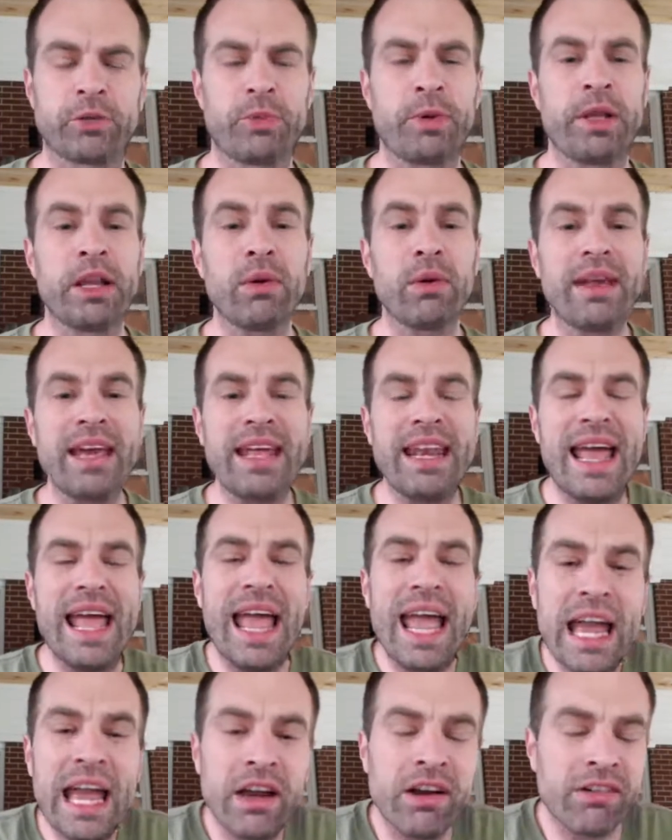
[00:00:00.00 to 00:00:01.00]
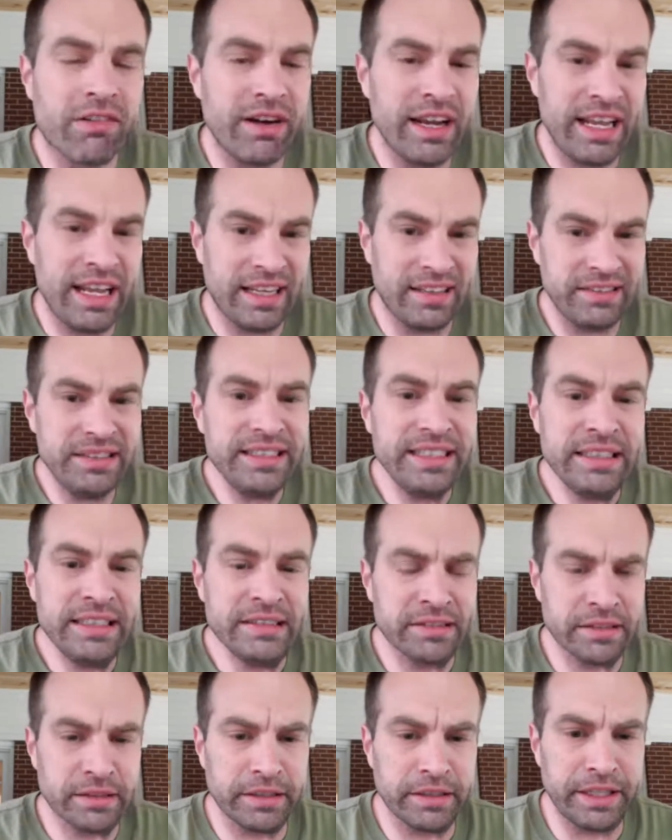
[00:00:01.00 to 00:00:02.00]
We don't get angry as
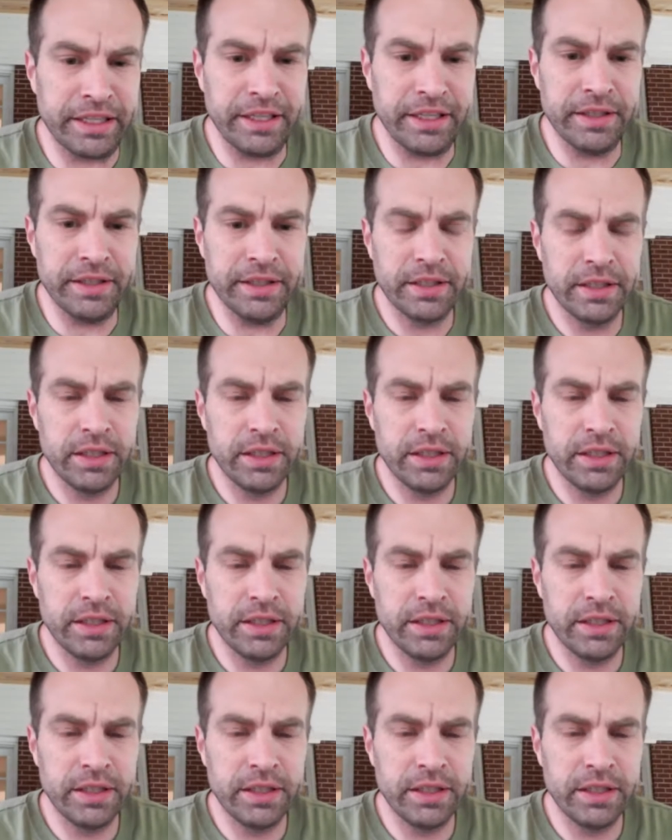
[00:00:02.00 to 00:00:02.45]
easily